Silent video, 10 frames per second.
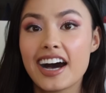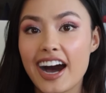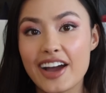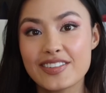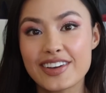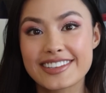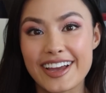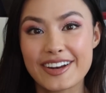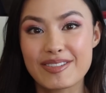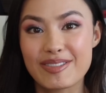I'm
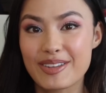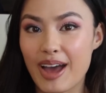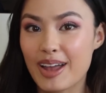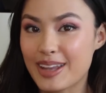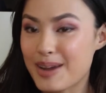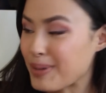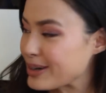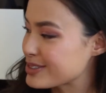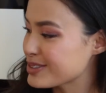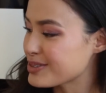excited for that, like,
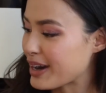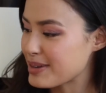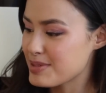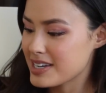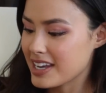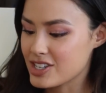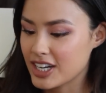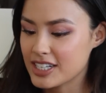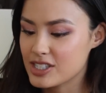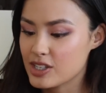personal
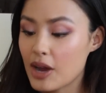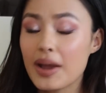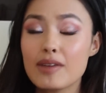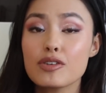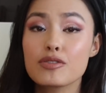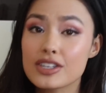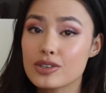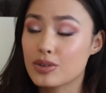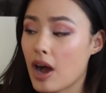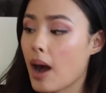recommendation. So now I have a
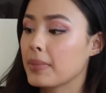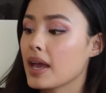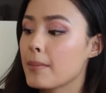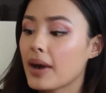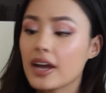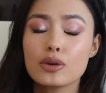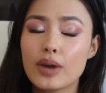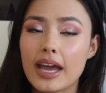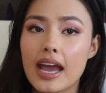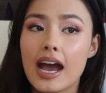physical copy. And by the
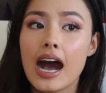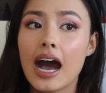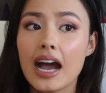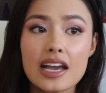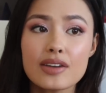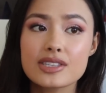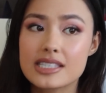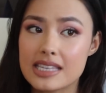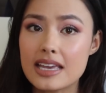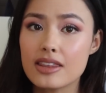way, I have
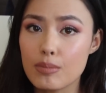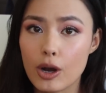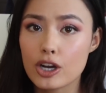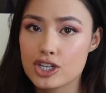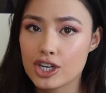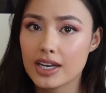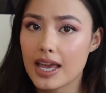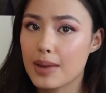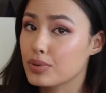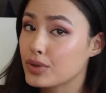seen The Martian
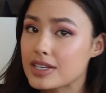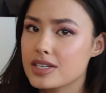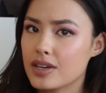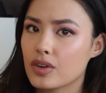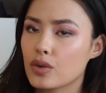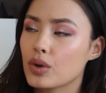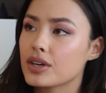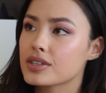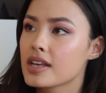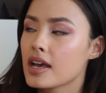in plenty of
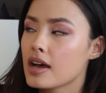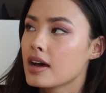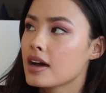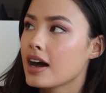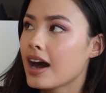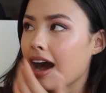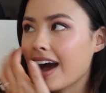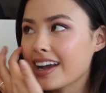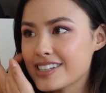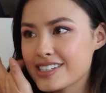Goodwills.
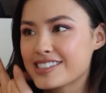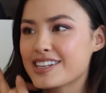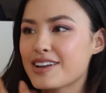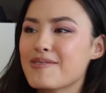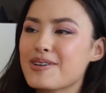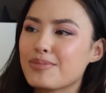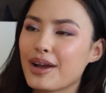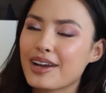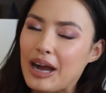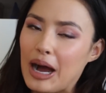I just didn't want to
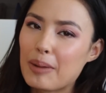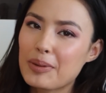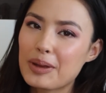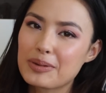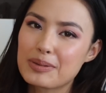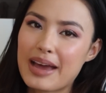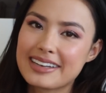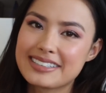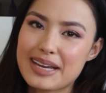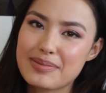buy a copy with
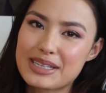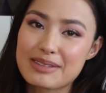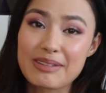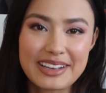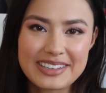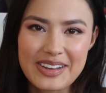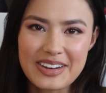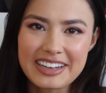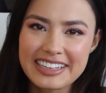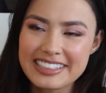Matt Damon's face
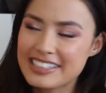on it.